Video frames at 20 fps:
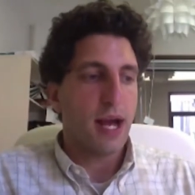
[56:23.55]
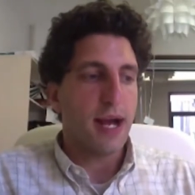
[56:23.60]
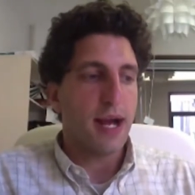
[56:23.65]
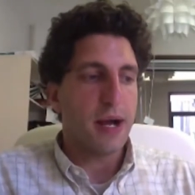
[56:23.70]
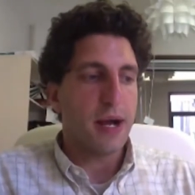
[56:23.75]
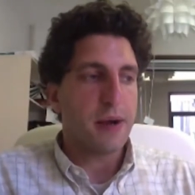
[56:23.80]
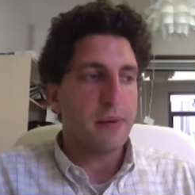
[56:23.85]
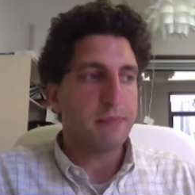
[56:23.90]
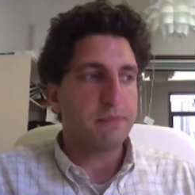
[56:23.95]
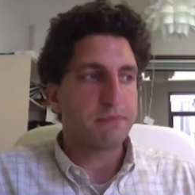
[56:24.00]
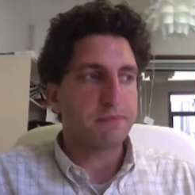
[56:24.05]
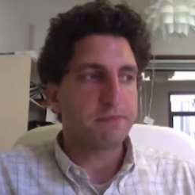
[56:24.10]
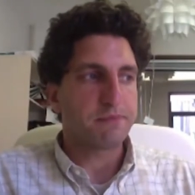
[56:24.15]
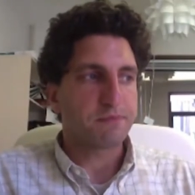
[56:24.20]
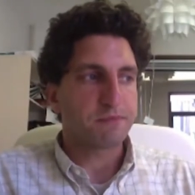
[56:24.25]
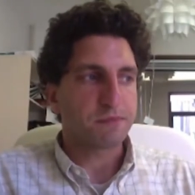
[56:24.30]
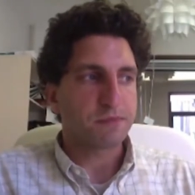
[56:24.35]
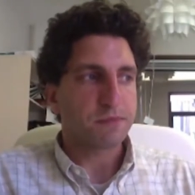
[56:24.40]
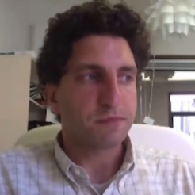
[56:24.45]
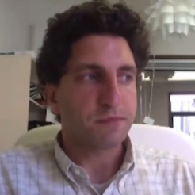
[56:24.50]

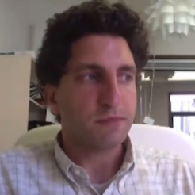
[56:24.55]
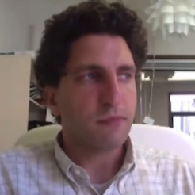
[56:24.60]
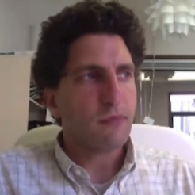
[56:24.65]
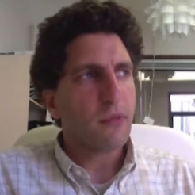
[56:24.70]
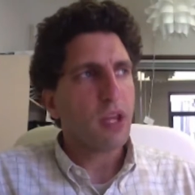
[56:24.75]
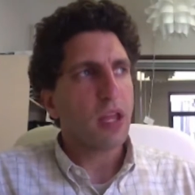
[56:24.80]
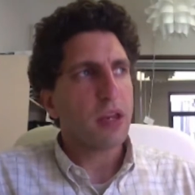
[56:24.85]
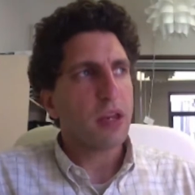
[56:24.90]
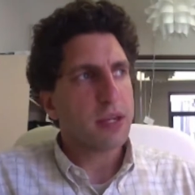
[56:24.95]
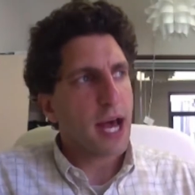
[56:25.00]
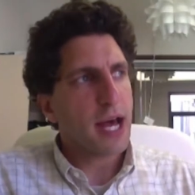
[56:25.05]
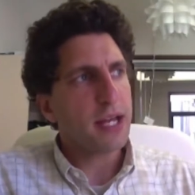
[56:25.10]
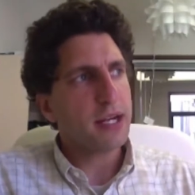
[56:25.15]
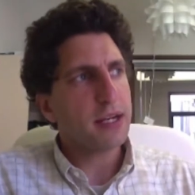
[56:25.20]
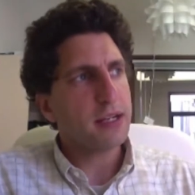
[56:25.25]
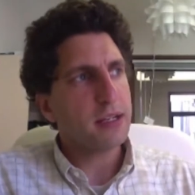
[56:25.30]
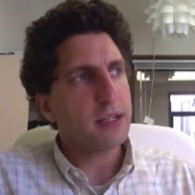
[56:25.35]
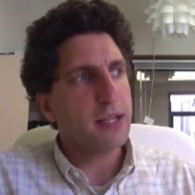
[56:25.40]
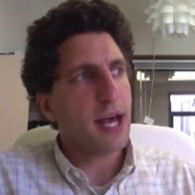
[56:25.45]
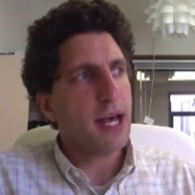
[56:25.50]

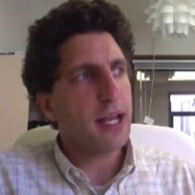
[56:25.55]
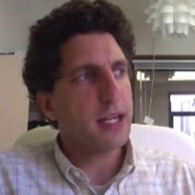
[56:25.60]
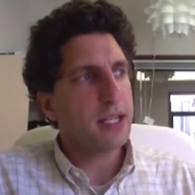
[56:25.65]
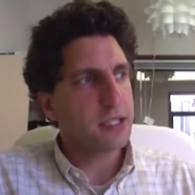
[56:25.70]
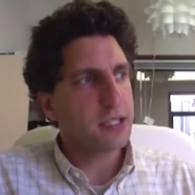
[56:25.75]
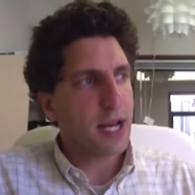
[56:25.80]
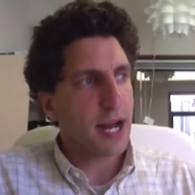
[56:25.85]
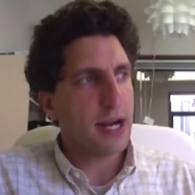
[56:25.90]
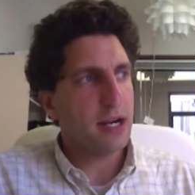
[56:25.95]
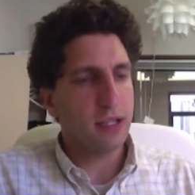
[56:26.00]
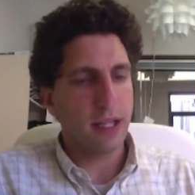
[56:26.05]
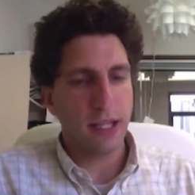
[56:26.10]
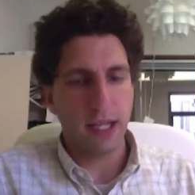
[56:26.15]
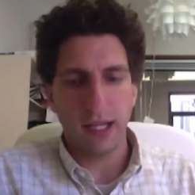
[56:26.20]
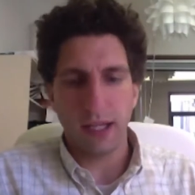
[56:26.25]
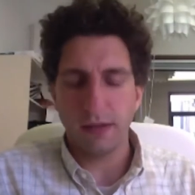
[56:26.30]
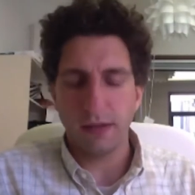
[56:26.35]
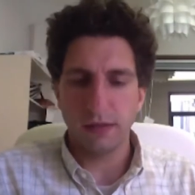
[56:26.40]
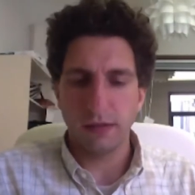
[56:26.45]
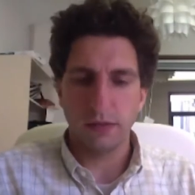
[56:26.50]
Not
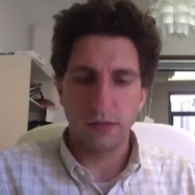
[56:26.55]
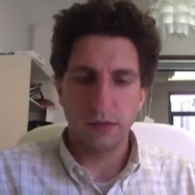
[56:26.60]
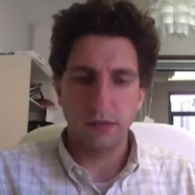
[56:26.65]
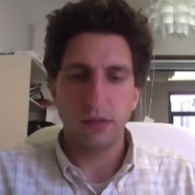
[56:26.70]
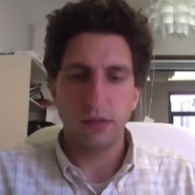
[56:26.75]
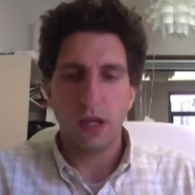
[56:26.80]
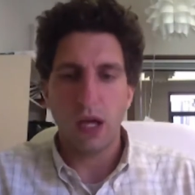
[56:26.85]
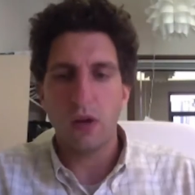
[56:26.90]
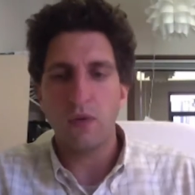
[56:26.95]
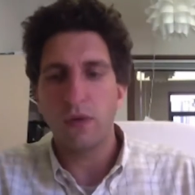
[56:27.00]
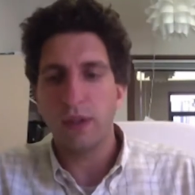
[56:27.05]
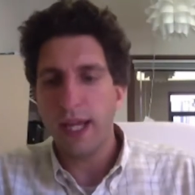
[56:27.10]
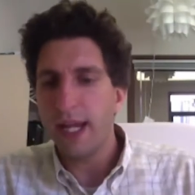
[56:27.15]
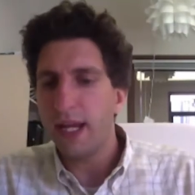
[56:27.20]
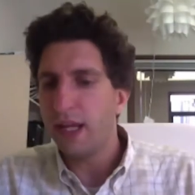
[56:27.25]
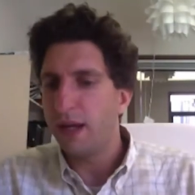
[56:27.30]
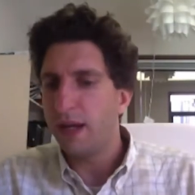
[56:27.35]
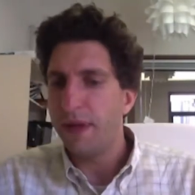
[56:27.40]
entirely unrelated.